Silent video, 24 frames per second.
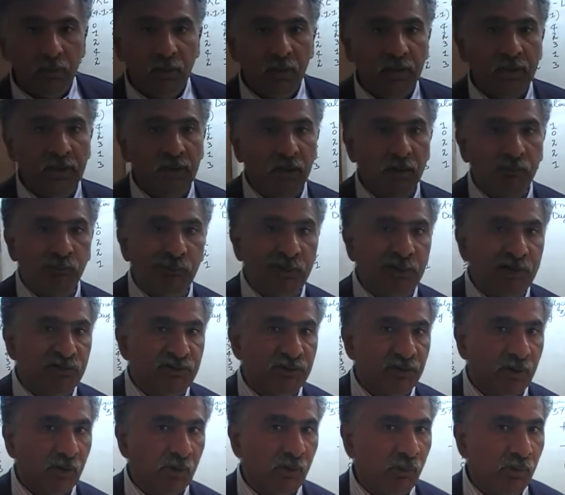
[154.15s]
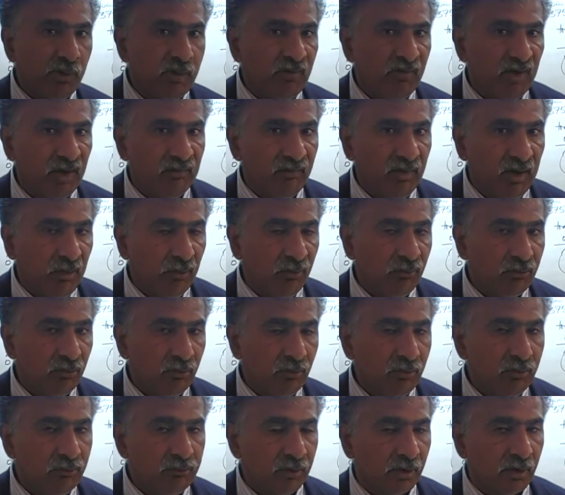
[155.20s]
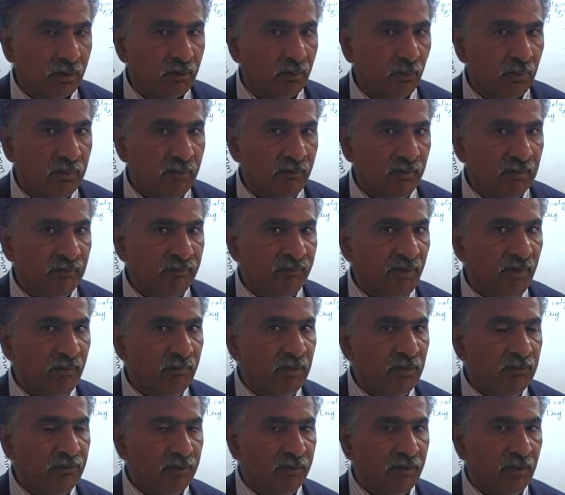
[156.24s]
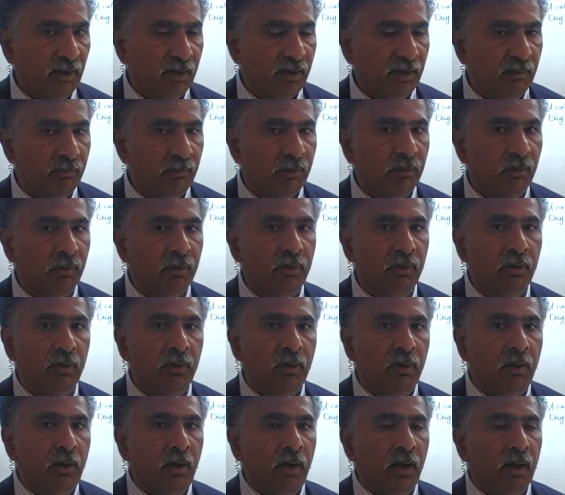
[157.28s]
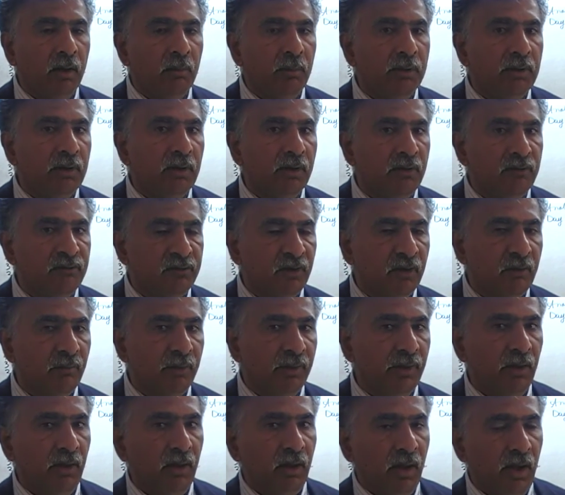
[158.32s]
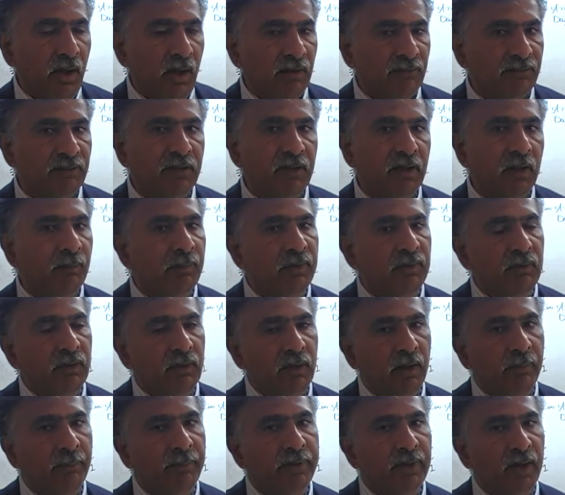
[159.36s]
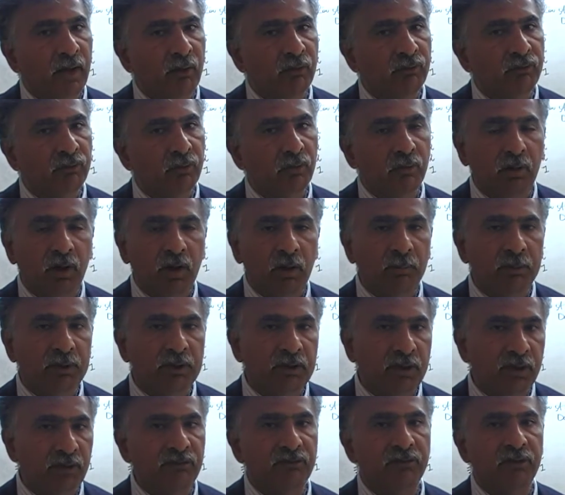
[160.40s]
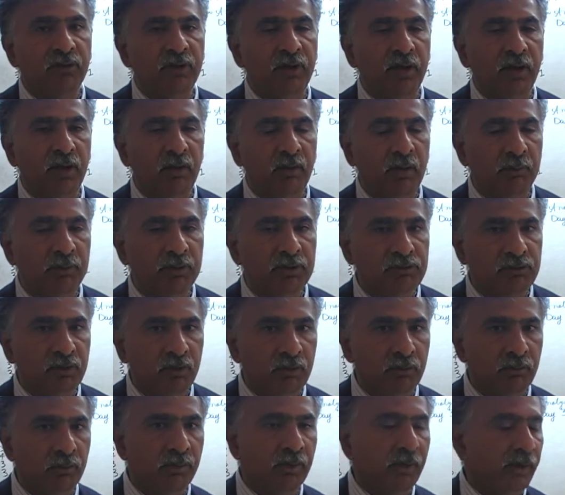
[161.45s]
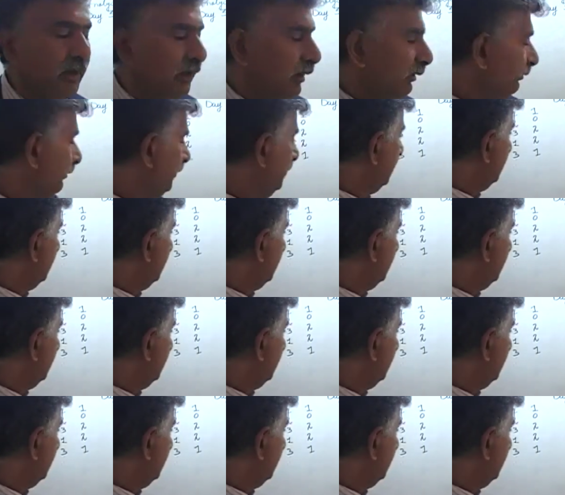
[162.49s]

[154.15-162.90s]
In our village there are 25 households, there are 25 families in our neighborhood and we did a survey asking every every household how many kids do they have, how many children do they have